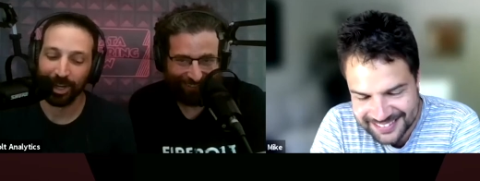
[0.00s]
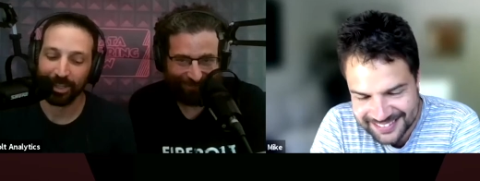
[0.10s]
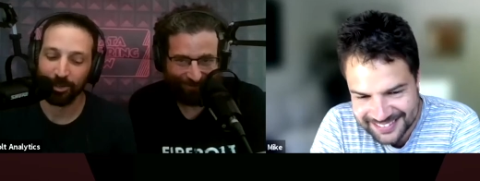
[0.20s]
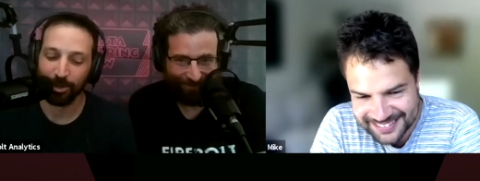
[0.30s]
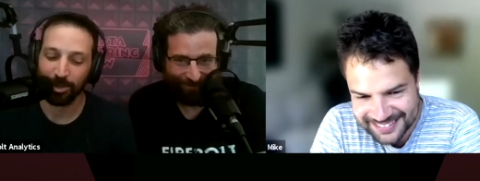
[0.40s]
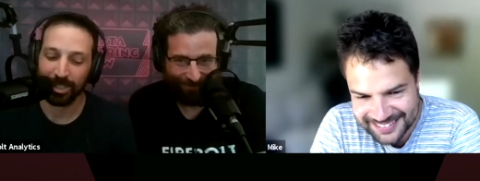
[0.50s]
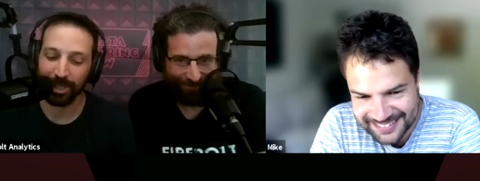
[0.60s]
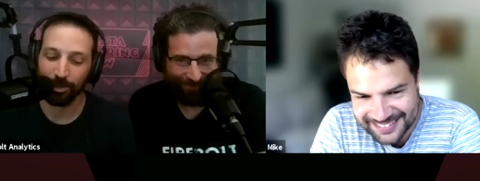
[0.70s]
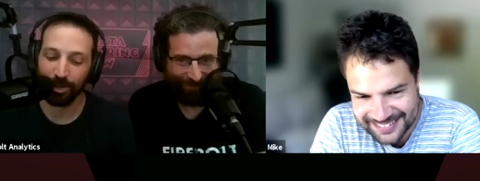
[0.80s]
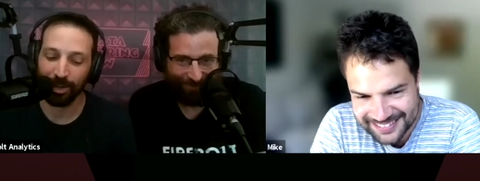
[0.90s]
Speaker 1: Write your own
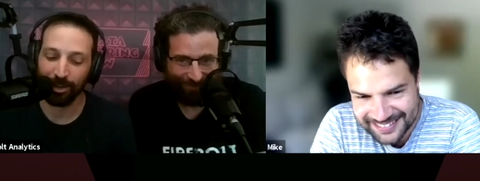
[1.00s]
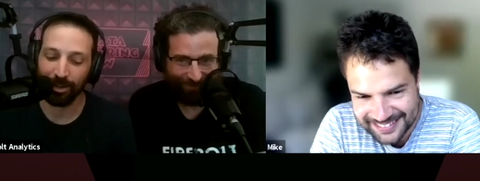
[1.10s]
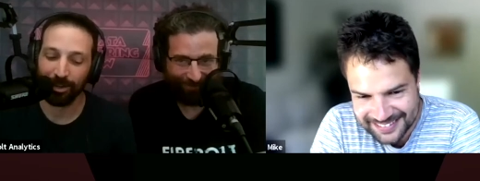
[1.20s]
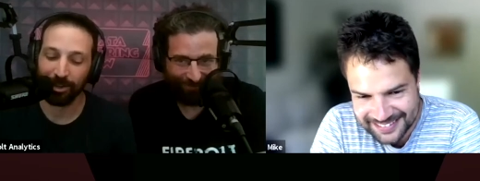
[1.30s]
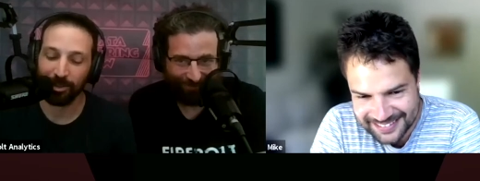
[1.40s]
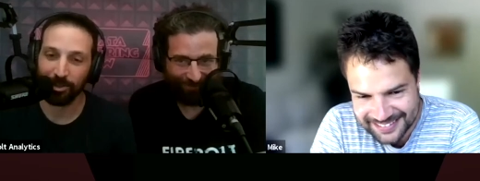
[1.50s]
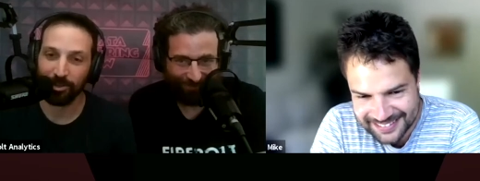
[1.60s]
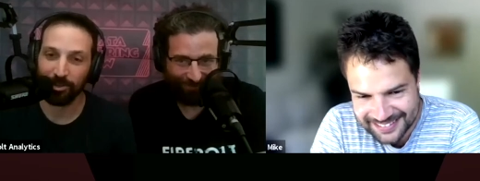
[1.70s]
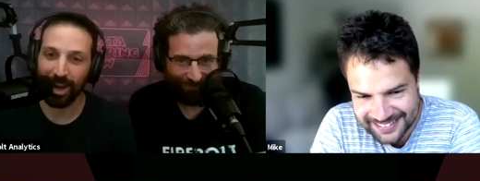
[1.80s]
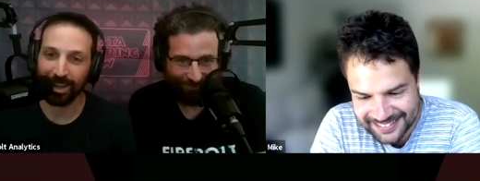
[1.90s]
SQL or use
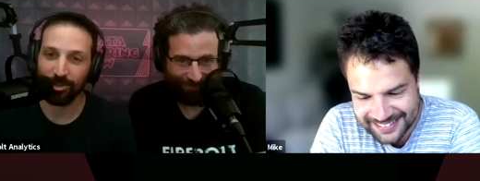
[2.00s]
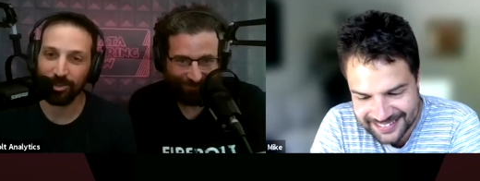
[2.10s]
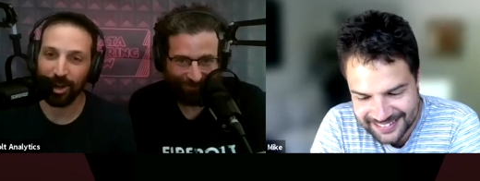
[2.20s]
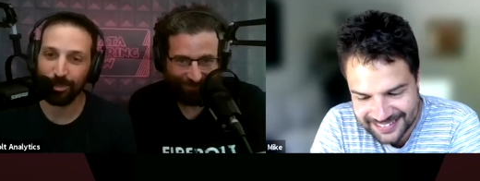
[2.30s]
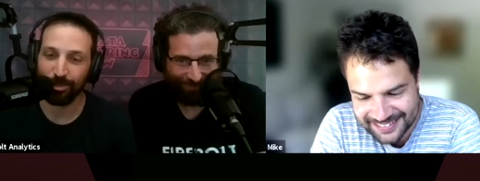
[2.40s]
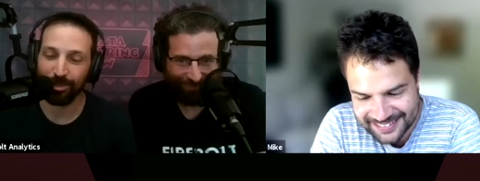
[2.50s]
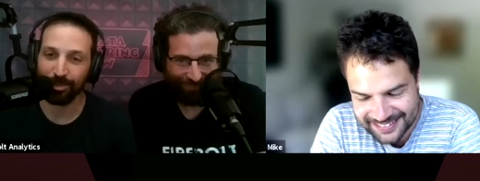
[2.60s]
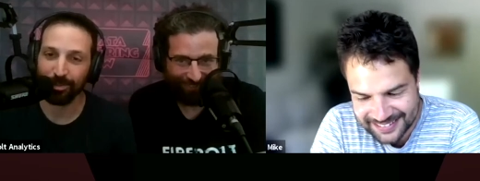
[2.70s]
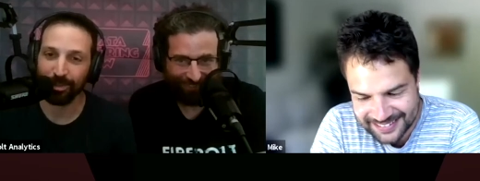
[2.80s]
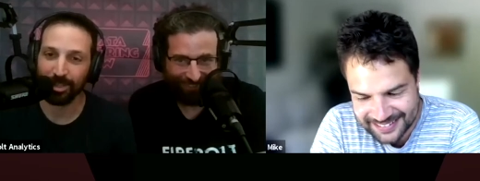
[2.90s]
a drag and drop
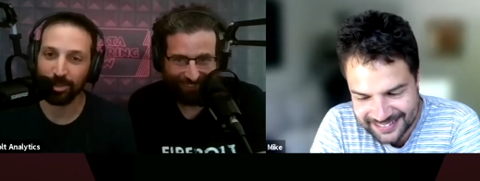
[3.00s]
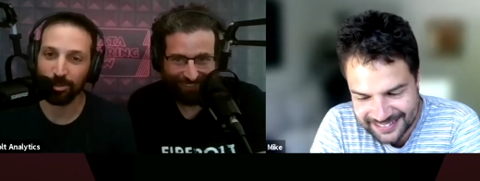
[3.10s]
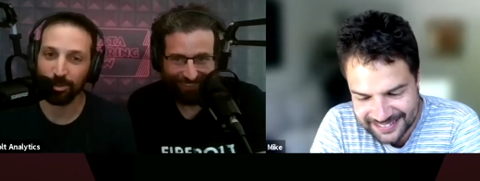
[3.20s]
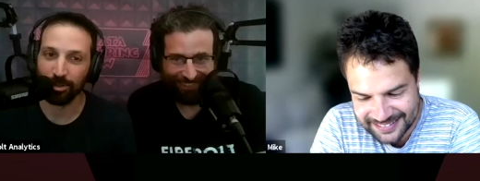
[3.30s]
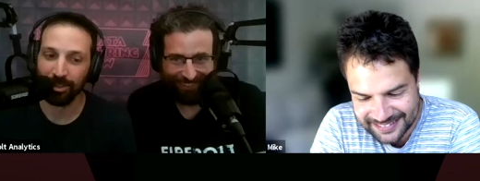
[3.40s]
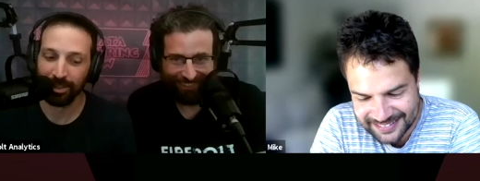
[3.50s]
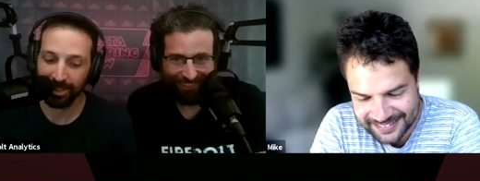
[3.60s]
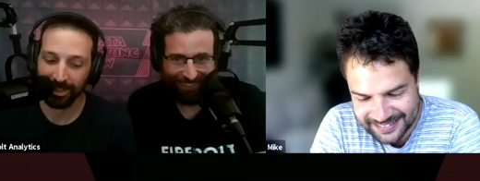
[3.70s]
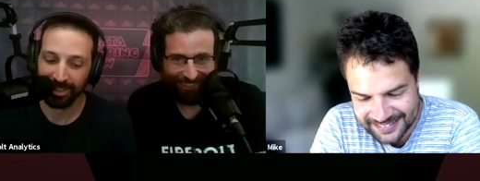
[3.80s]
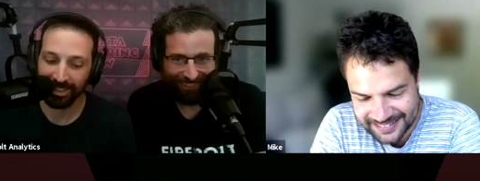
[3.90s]
Viz tool?
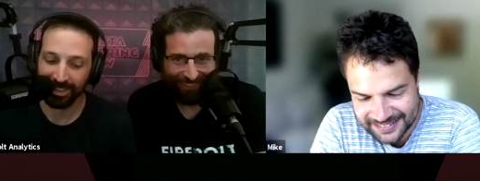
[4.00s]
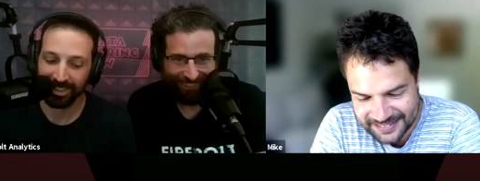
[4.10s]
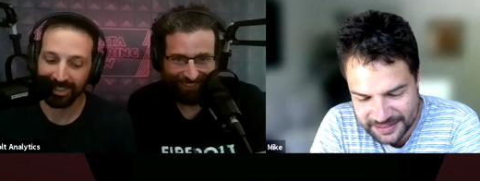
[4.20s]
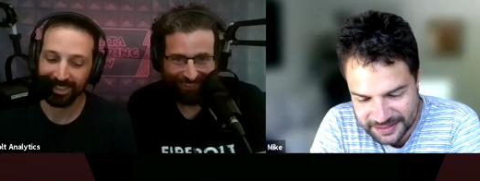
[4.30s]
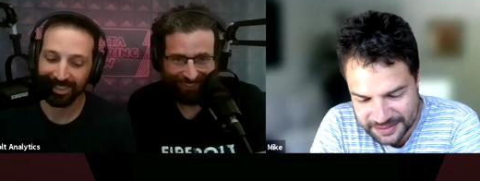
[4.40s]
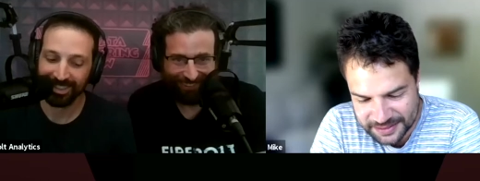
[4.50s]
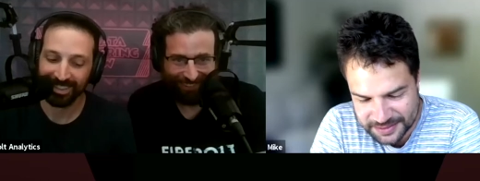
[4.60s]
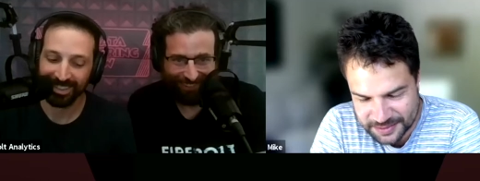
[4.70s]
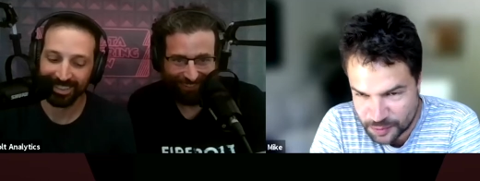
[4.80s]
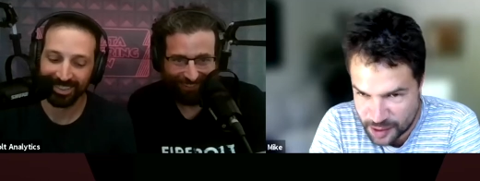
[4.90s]

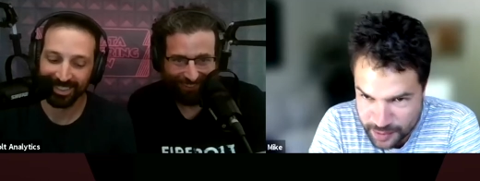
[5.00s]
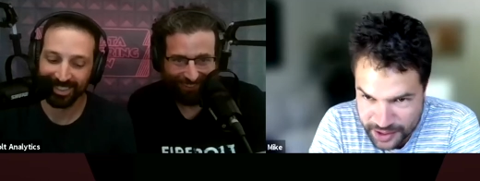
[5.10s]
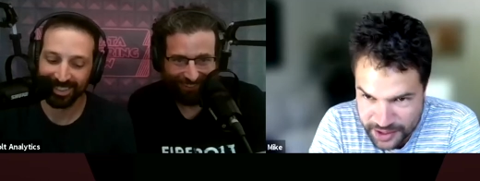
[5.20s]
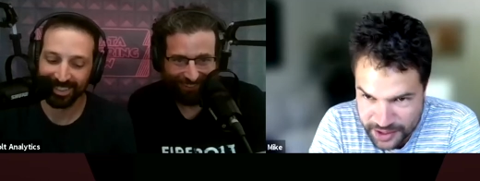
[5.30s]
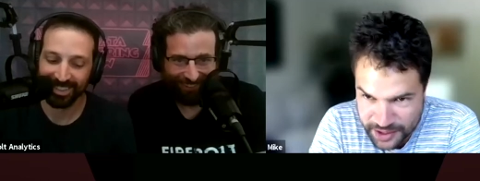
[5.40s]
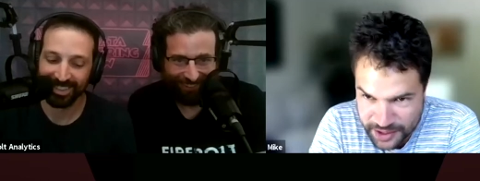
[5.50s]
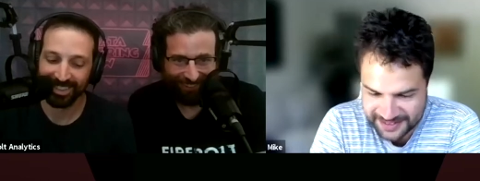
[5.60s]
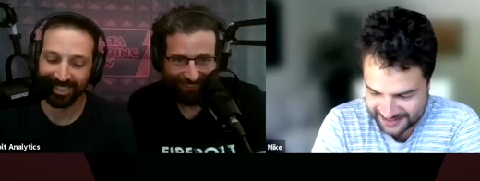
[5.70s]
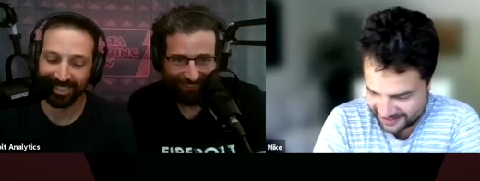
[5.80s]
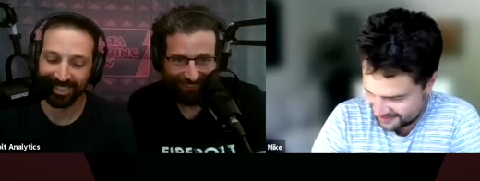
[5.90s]
Speaker 2: Write my own.
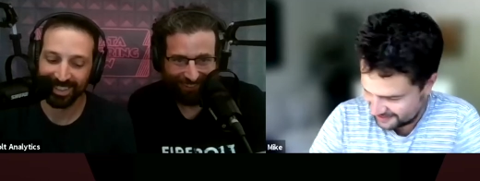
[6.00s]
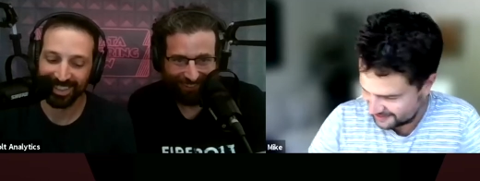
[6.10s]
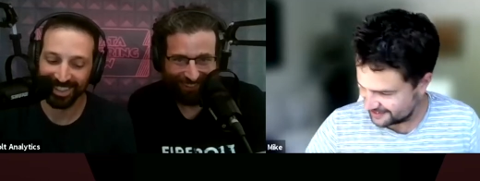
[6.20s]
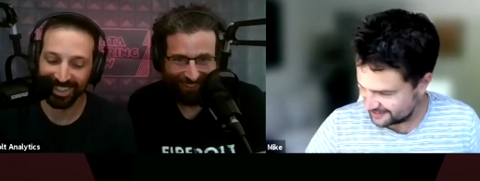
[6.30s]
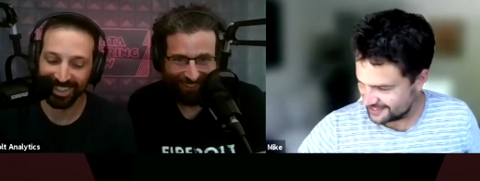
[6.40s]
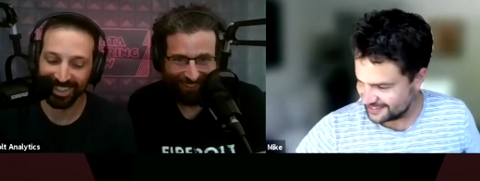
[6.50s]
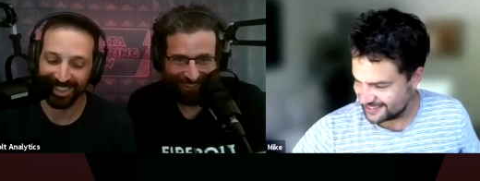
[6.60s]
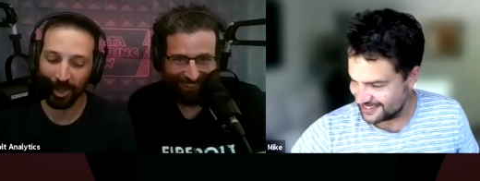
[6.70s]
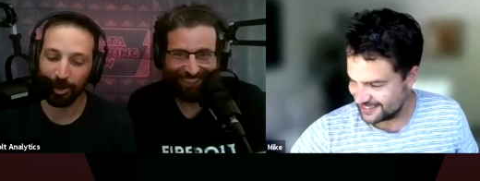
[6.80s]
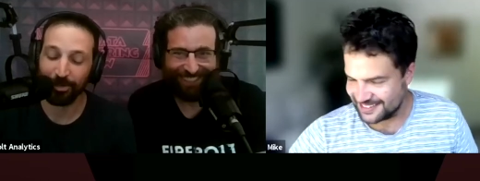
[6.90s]
Speaker 1: Mm-hmm.
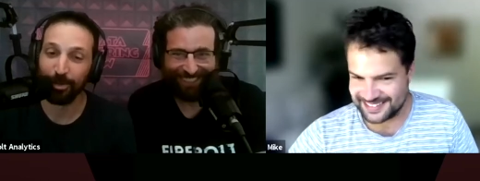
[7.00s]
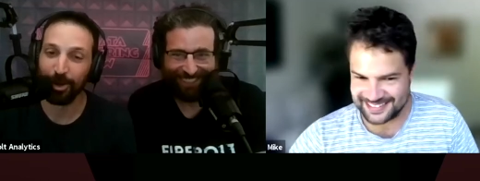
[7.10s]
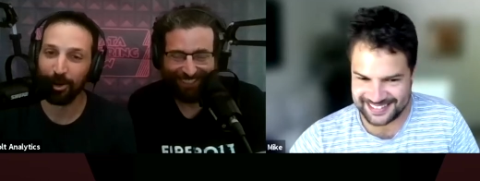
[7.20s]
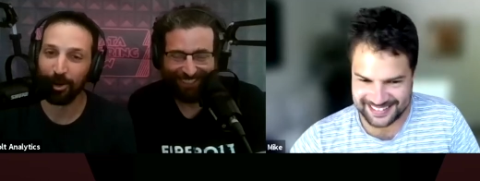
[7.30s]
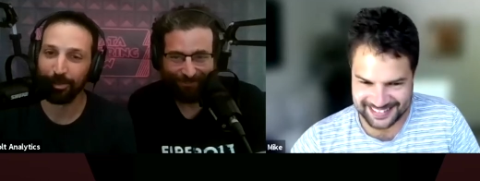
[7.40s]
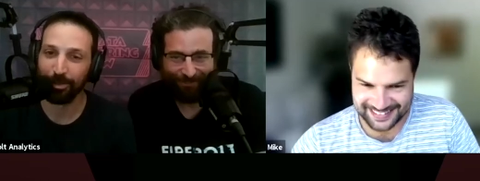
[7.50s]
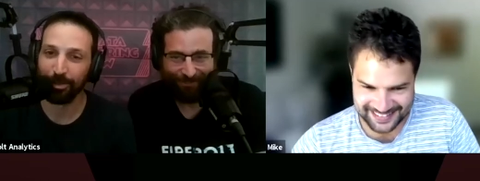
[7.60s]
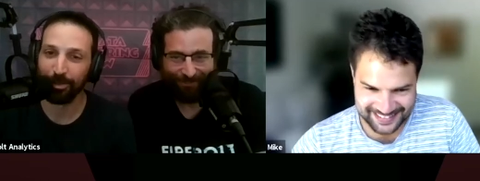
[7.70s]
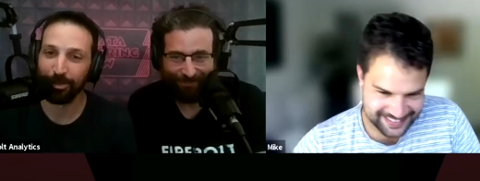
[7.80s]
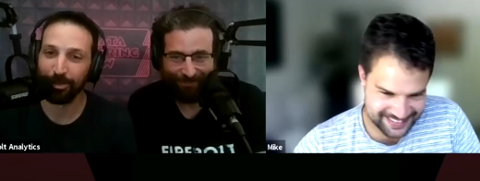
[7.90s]
Work from
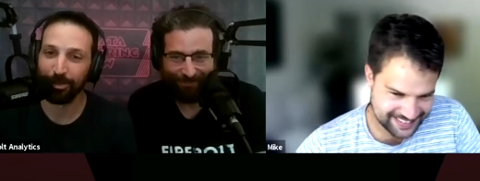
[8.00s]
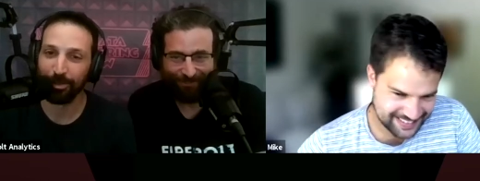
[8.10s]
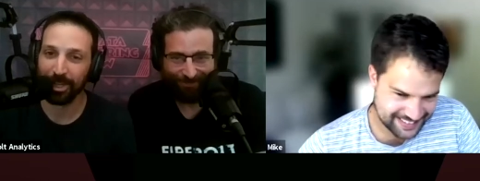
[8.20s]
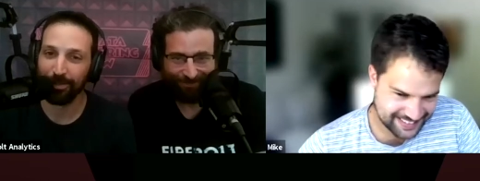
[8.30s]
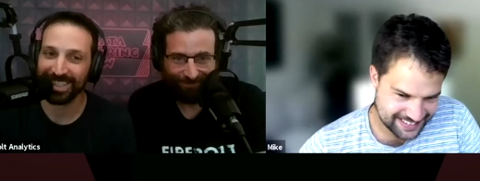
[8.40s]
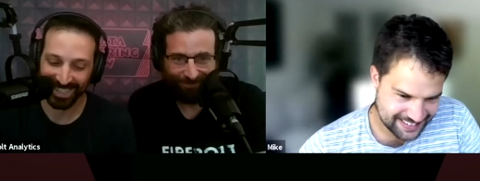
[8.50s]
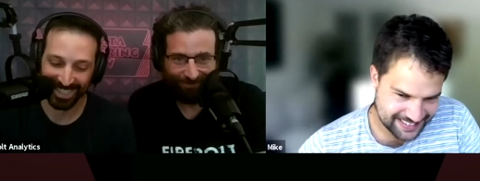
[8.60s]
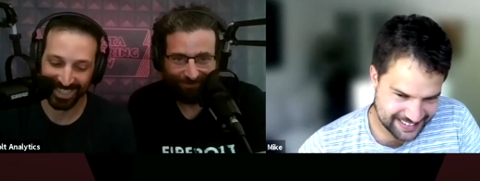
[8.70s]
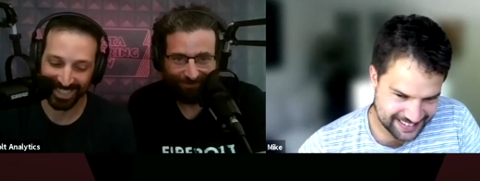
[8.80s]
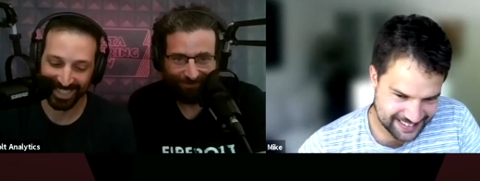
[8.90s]
home or from the
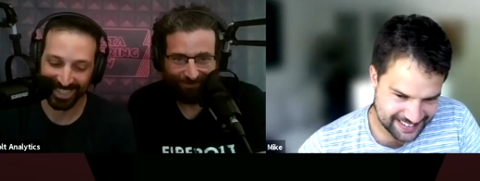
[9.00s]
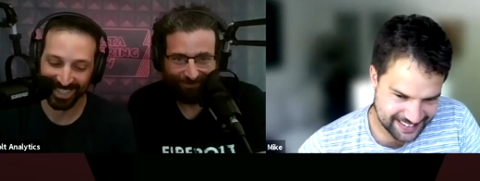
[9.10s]
office?